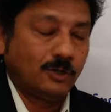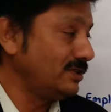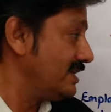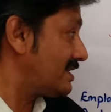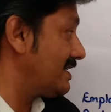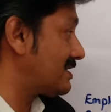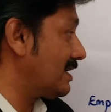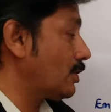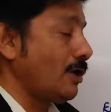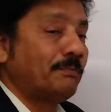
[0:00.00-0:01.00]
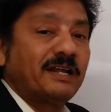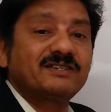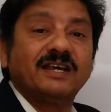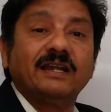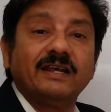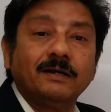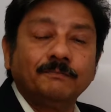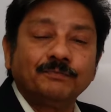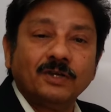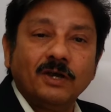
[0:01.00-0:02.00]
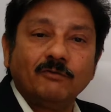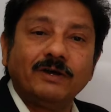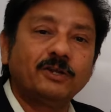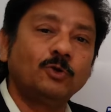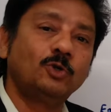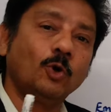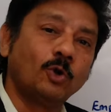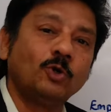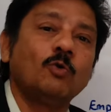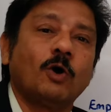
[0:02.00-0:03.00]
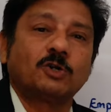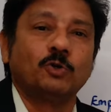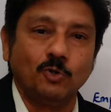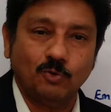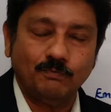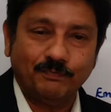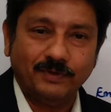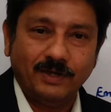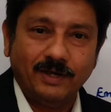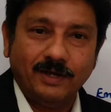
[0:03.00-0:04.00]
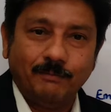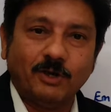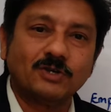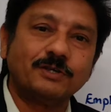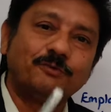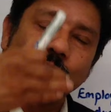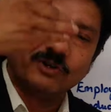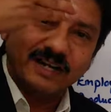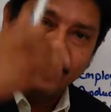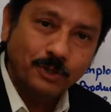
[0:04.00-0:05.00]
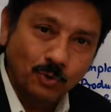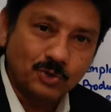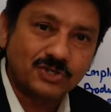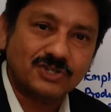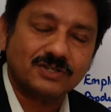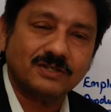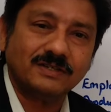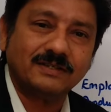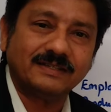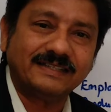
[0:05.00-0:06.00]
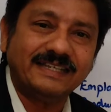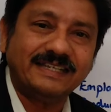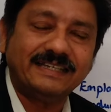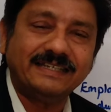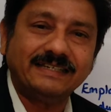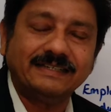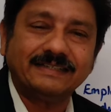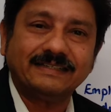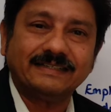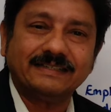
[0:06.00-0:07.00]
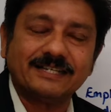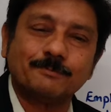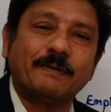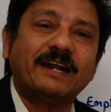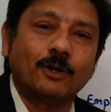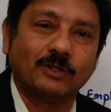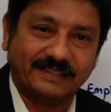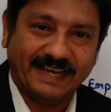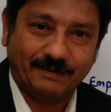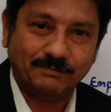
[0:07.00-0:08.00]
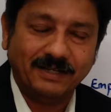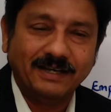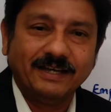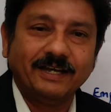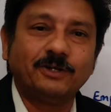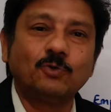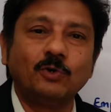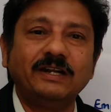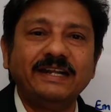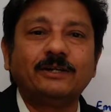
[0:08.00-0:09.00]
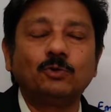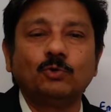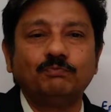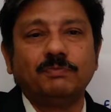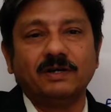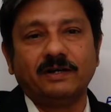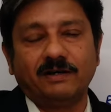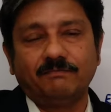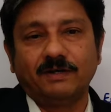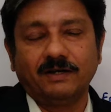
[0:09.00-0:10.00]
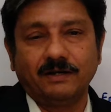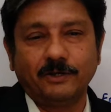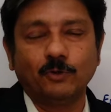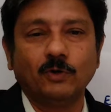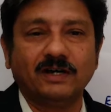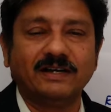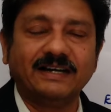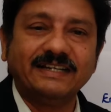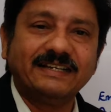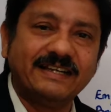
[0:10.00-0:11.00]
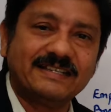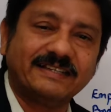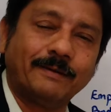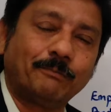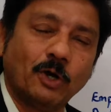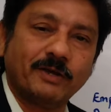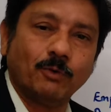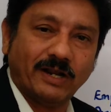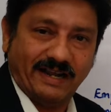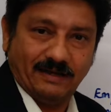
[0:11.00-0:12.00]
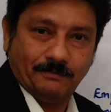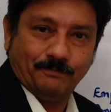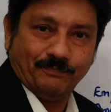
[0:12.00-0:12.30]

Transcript: Now this is a complex area where you don't know what to do, because if you reduce the spend on them, it could lead to a decrease in the employee morale.